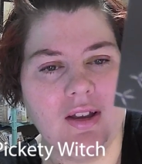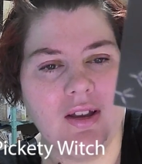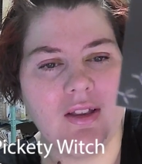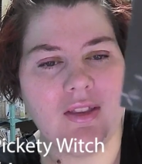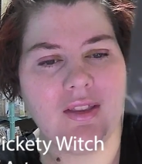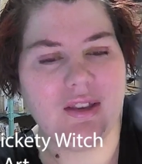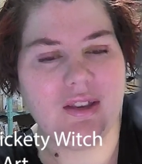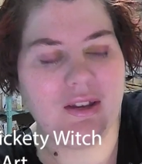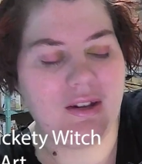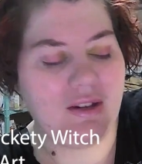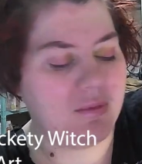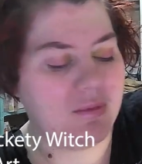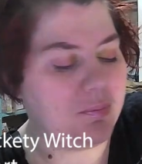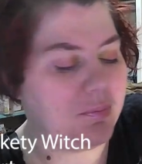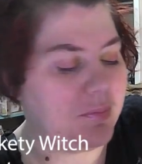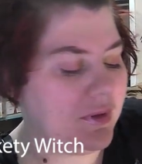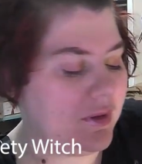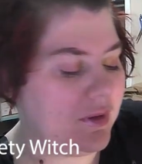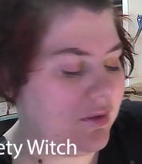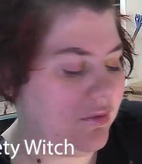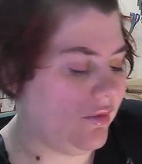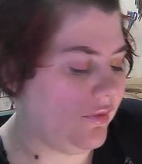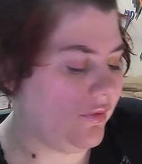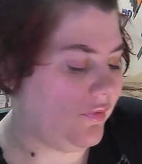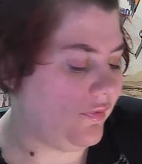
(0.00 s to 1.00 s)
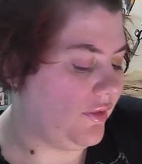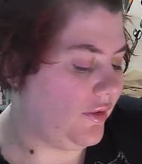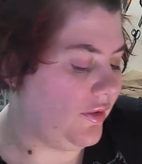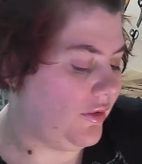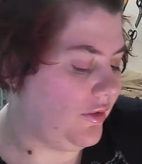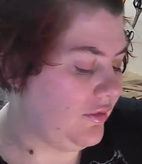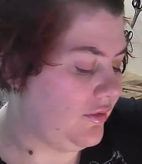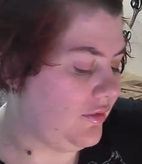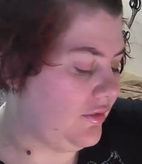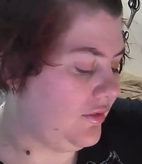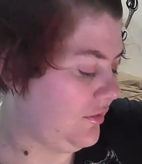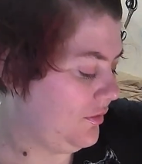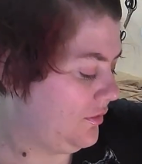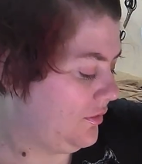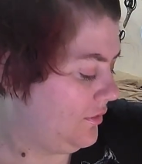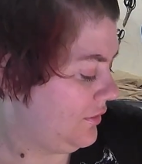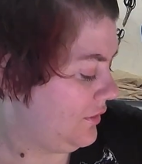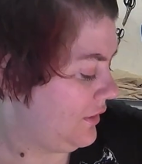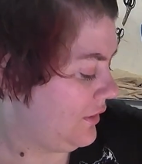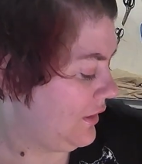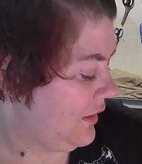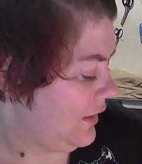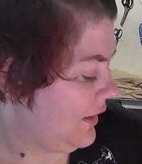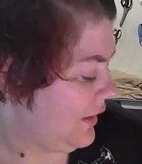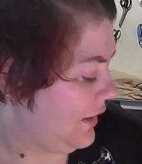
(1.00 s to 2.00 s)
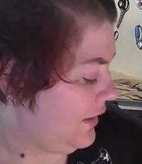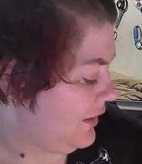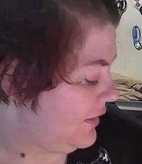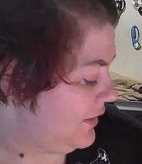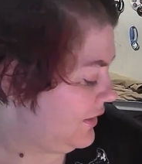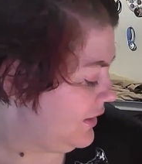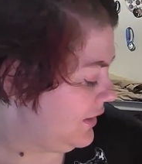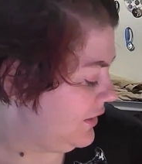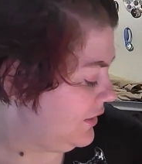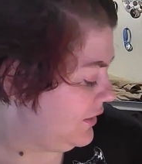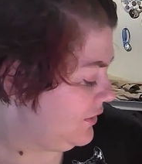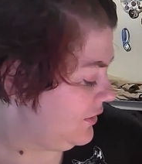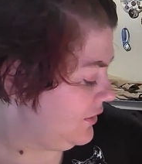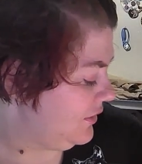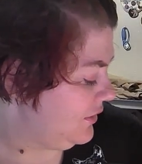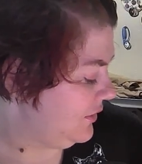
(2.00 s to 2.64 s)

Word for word: That is beautiful. I like that.